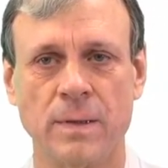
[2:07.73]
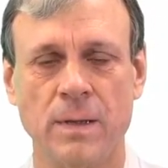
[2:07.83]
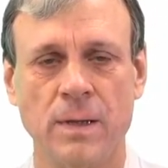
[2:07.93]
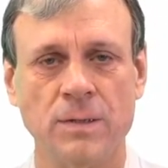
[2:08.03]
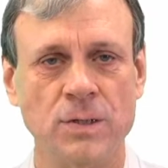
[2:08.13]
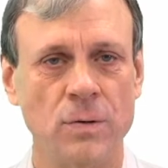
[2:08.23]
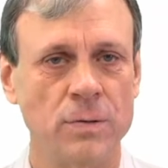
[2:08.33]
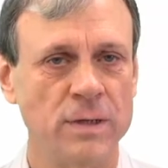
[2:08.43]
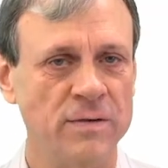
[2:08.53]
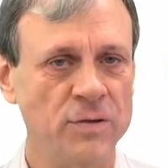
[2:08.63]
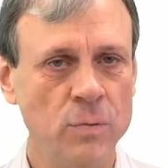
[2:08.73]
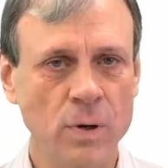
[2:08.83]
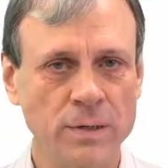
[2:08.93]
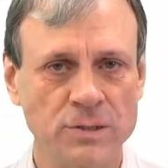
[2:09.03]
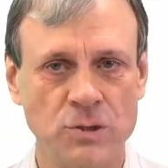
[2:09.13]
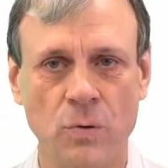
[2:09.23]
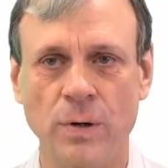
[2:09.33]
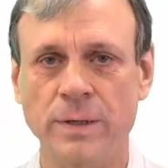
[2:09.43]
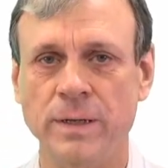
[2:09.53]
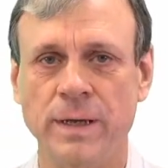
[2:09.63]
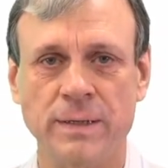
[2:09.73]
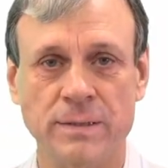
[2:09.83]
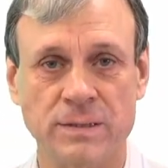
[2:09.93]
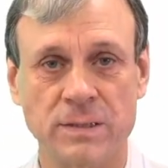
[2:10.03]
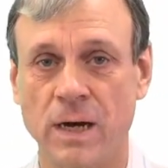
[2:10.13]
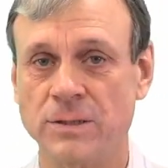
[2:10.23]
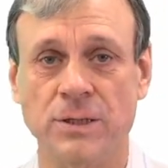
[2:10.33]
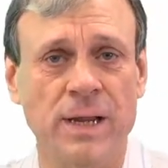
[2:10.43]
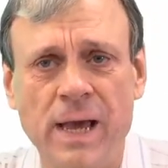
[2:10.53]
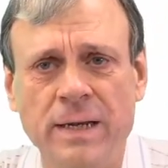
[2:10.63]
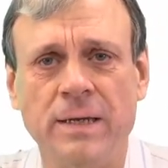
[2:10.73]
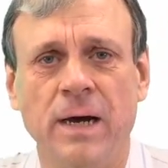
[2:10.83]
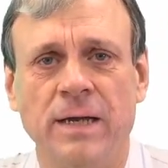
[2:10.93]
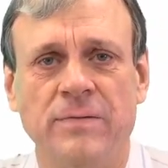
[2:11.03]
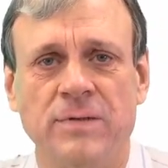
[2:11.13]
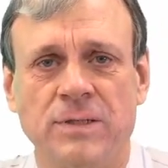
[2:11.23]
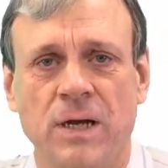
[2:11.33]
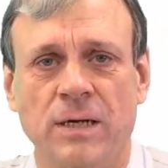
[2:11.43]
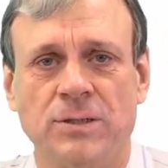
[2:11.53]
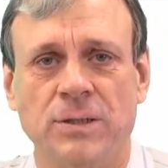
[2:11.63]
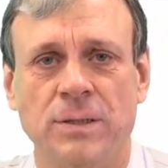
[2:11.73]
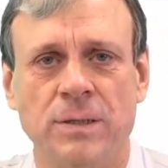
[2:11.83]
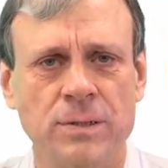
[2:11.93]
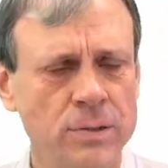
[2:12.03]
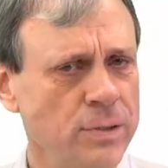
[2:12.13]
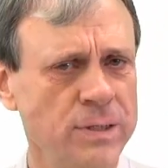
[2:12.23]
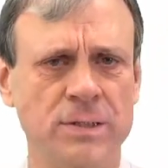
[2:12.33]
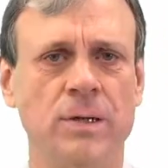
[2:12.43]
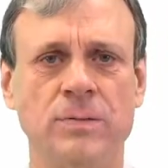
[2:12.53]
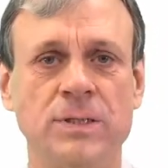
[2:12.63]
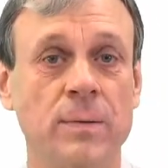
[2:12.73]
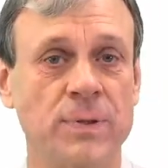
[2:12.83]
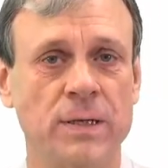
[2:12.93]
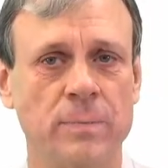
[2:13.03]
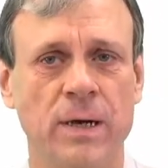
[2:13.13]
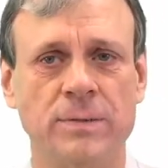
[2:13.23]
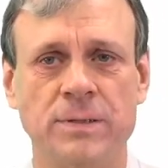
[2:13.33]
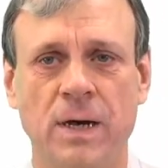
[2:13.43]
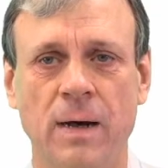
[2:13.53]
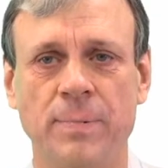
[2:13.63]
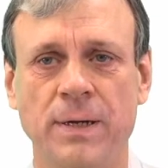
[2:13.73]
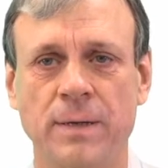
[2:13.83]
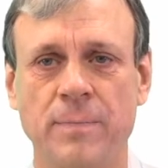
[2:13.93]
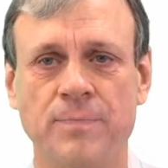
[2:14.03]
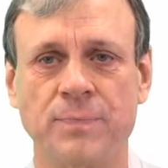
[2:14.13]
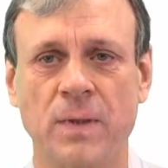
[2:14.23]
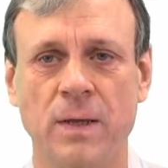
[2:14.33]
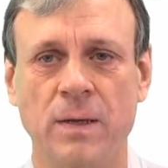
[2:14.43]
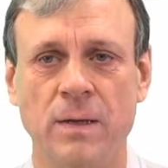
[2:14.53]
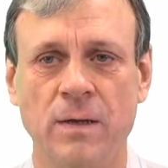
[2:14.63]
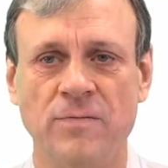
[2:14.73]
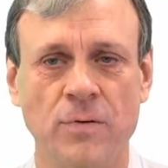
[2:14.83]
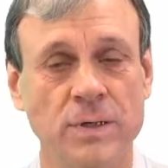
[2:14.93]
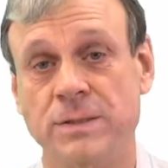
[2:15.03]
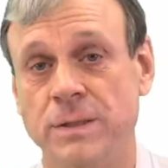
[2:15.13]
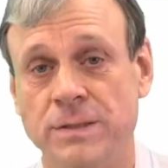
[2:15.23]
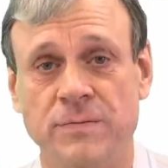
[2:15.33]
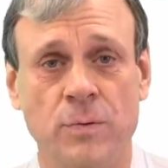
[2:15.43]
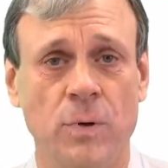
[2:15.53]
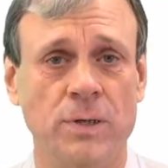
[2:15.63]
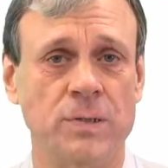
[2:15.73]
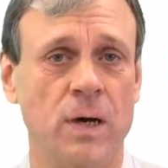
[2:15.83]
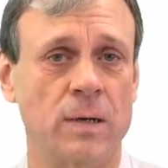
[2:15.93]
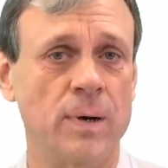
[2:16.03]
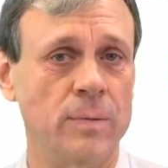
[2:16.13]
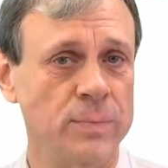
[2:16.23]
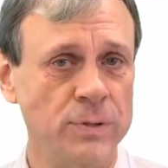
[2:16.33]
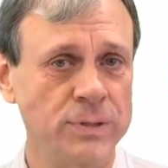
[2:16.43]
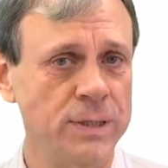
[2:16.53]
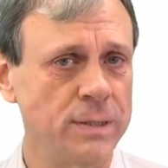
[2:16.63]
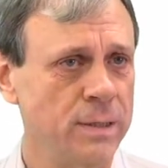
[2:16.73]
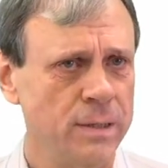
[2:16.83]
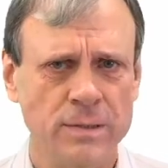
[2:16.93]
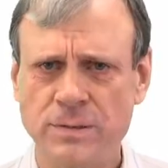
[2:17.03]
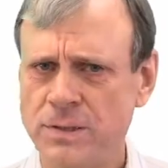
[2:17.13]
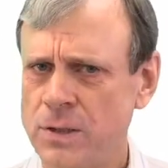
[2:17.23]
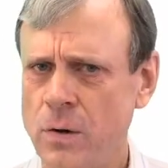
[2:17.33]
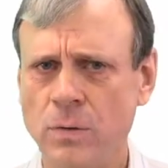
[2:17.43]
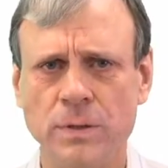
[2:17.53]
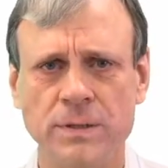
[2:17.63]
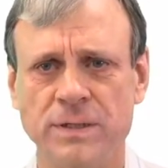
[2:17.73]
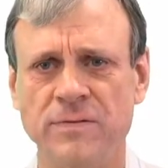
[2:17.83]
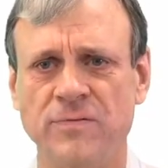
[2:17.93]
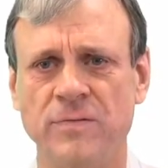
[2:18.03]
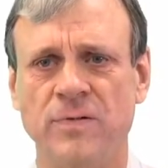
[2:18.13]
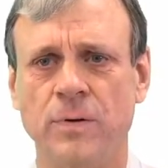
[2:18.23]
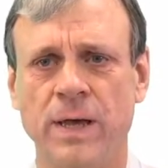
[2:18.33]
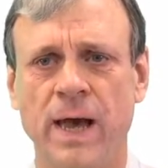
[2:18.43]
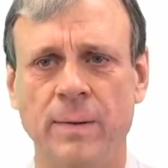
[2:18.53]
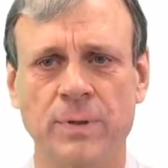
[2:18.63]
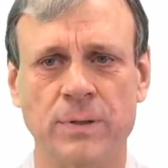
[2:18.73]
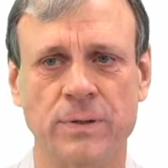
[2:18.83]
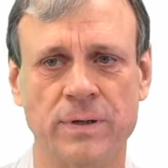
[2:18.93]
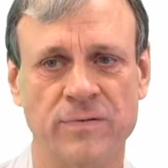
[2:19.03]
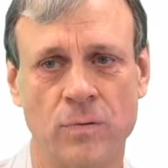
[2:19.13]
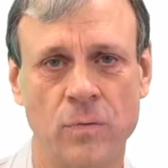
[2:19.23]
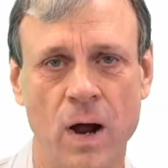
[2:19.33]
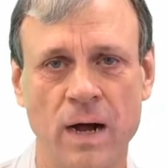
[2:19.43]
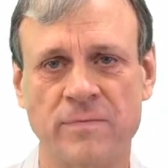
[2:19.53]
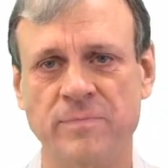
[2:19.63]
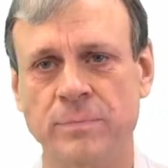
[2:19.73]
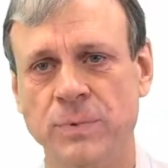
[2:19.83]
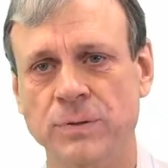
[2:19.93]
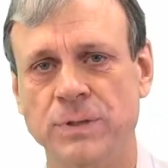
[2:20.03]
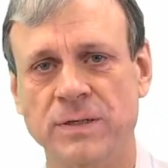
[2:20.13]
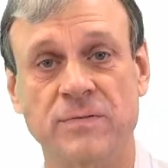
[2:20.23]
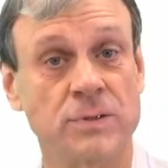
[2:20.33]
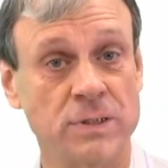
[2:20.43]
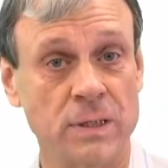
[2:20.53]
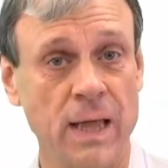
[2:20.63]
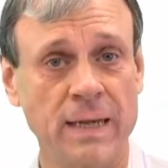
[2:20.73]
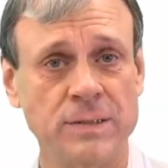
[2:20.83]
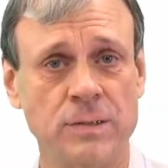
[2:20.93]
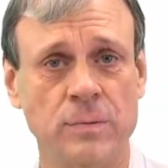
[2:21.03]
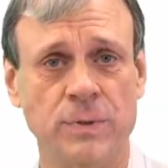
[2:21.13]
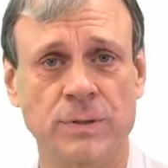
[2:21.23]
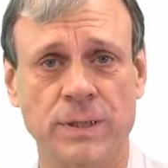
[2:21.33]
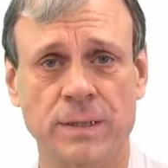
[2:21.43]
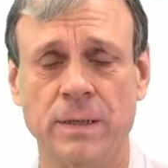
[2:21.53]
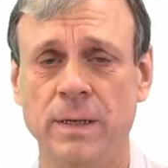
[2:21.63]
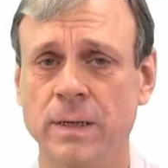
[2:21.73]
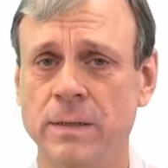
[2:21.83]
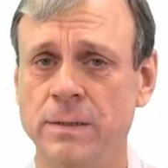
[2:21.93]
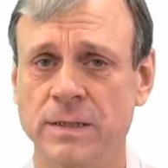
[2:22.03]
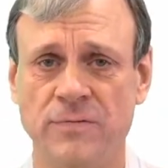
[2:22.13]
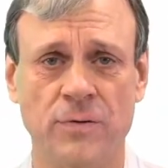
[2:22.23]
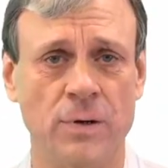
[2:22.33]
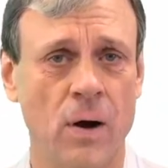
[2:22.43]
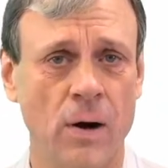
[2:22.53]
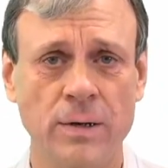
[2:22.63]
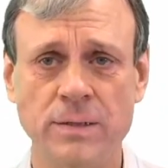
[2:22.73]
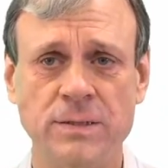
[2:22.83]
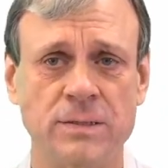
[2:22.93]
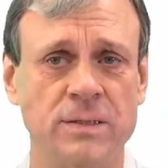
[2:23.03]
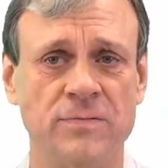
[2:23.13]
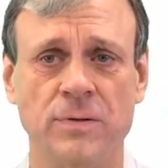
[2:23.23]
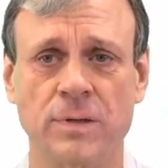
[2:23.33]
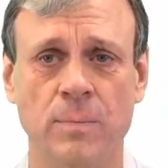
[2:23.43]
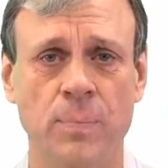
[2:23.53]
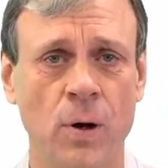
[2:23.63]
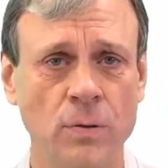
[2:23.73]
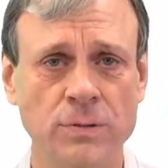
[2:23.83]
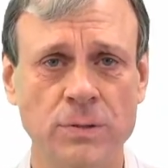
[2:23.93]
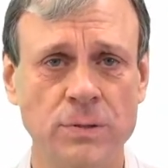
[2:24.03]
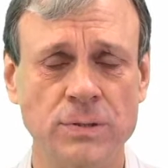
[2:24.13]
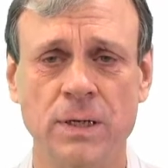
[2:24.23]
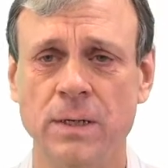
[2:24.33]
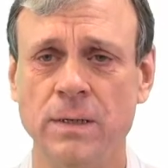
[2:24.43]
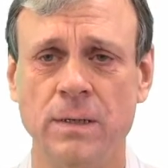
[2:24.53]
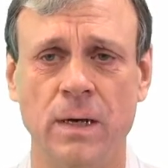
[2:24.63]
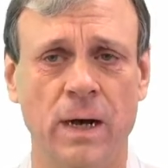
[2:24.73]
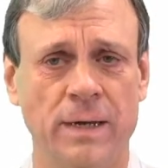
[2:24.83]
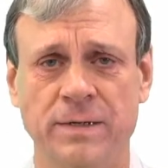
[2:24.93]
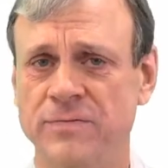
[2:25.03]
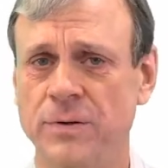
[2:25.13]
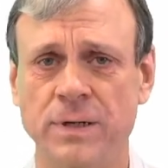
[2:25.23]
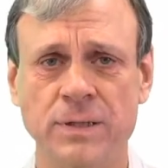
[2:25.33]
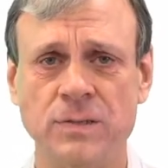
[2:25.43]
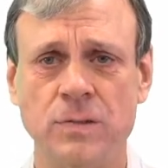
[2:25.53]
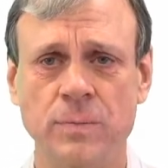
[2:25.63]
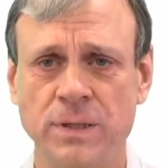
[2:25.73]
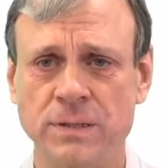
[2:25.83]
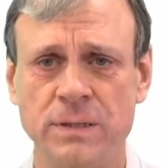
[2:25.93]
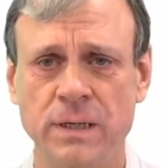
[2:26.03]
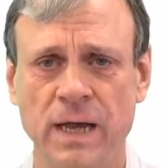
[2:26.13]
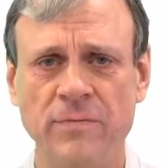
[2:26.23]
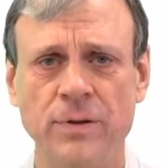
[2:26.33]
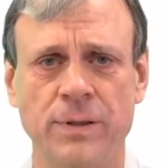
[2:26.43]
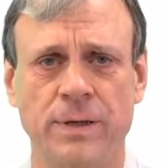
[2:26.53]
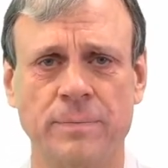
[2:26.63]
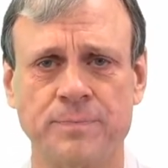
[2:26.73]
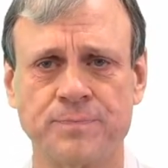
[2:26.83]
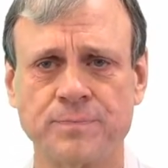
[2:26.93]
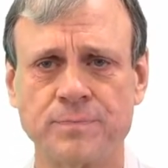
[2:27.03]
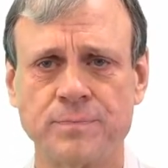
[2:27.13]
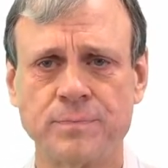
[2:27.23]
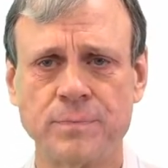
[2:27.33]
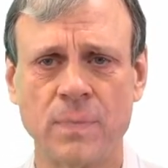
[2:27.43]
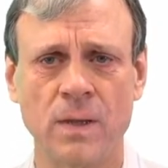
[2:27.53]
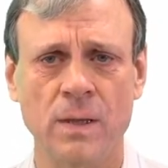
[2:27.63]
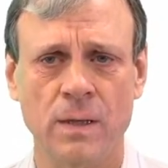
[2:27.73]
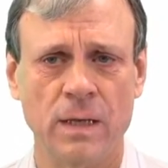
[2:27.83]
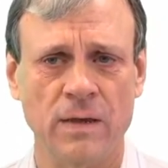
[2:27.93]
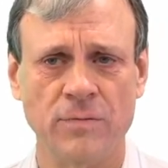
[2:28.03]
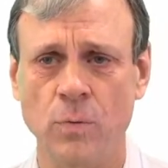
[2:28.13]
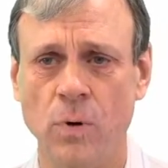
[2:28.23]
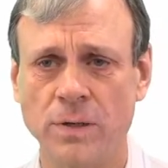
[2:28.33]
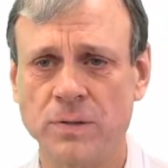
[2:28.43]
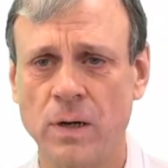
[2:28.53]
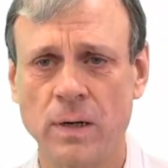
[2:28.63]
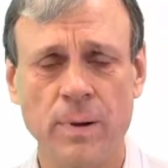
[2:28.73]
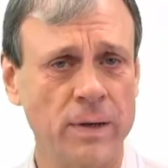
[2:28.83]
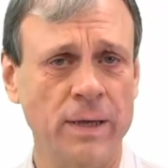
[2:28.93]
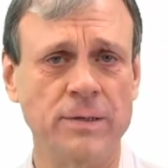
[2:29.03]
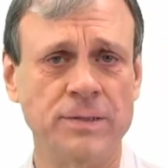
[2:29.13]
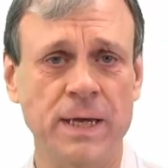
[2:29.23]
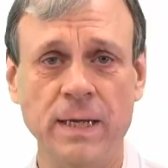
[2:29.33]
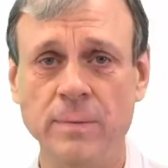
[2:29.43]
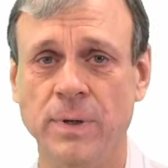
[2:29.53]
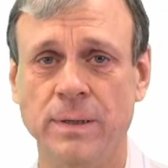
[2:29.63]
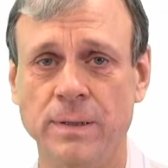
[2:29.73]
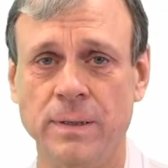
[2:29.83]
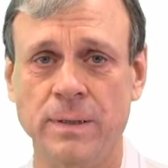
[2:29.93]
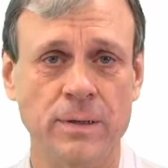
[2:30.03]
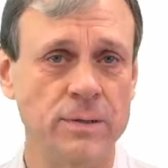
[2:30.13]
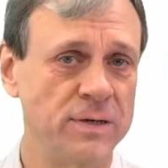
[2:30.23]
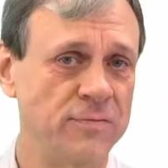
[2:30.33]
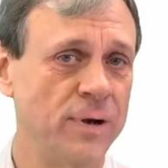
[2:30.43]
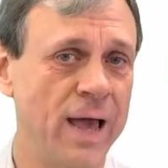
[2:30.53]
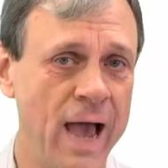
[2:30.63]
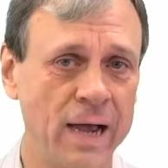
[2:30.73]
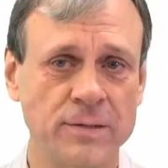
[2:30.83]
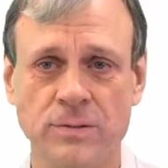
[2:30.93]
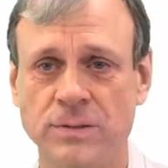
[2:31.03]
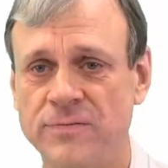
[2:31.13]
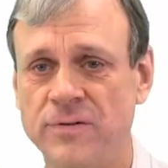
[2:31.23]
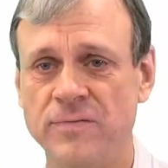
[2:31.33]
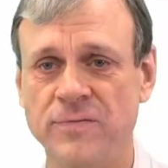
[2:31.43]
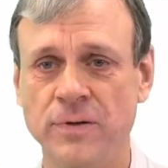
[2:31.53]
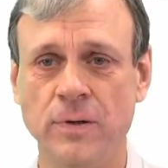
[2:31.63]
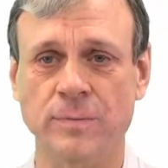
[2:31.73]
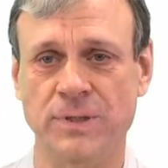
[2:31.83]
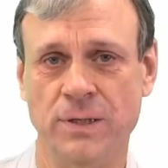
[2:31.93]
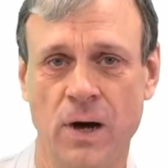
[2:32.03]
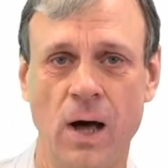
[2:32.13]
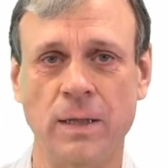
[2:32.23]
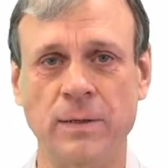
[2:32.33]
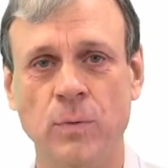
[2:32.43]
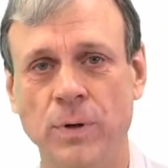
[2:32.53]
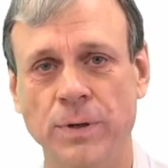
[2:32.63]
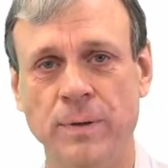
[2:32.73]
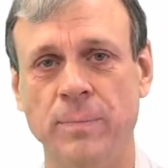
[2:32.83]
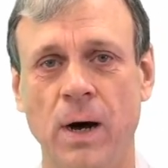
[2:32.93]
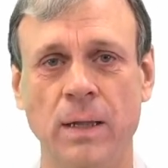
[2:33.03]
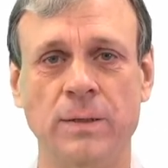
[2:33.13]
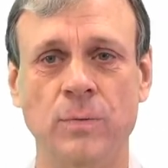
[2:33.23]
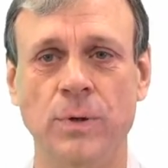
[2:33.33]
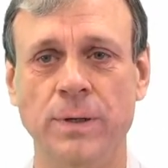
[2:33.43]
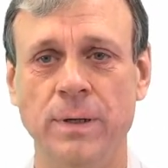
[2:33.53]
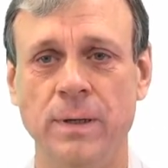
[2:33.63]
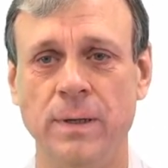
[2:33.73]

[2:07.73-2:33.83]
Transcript: So if you want to join a discussion, any kind of discussion, you need to know something about the topic. For instance, if you want to talk about music, there's a totally different vocabulary for rock music versus classical music. Different artists, different composers, different instruments, everything. If you want to talk about entertainment, there are different actors, different films in Hollywood and Bollywood.